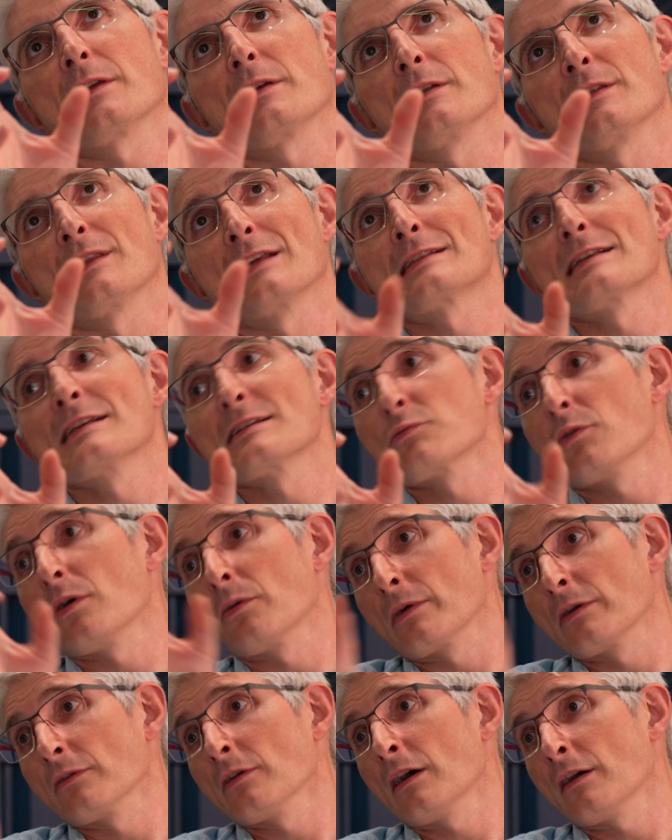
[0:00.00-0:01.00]
this is what
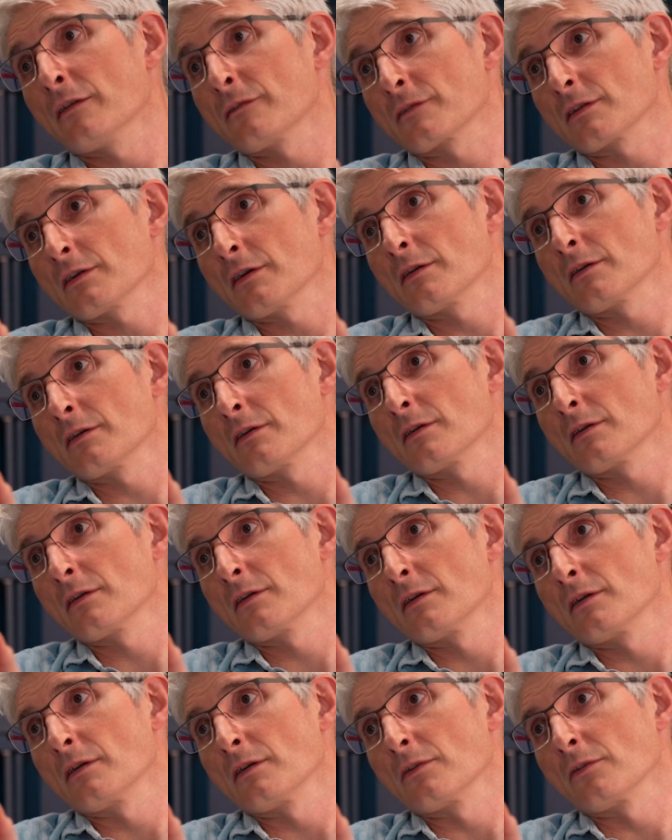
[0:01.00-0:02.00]
we're after,
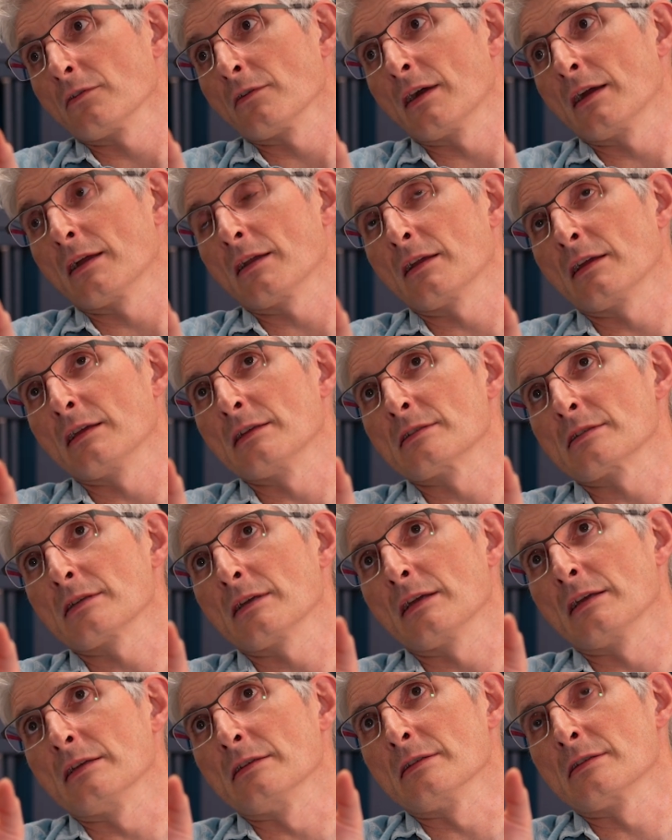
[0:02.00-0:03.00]
right?
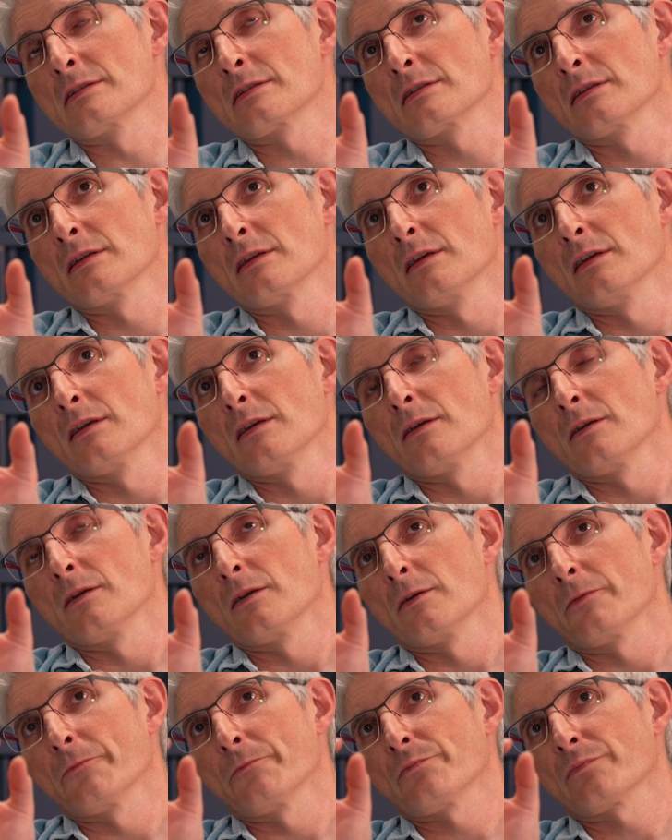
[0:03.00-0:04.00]
Is
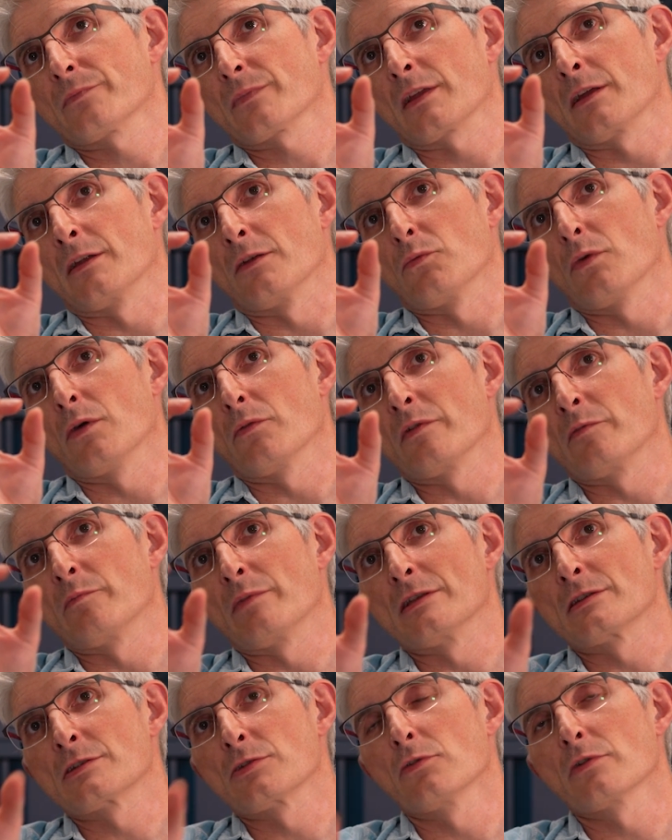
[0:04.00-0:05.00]
you know, what we've
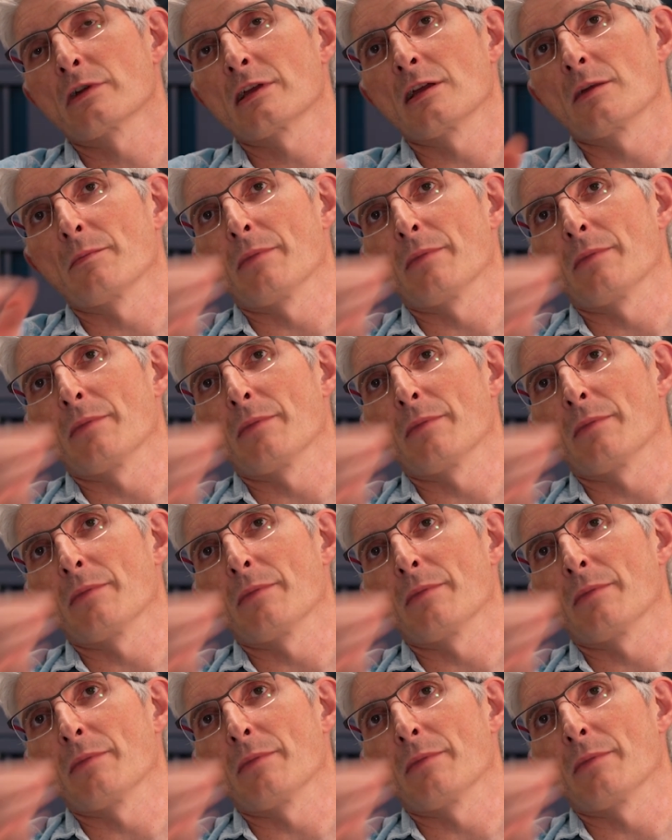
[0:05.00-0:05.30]
been talking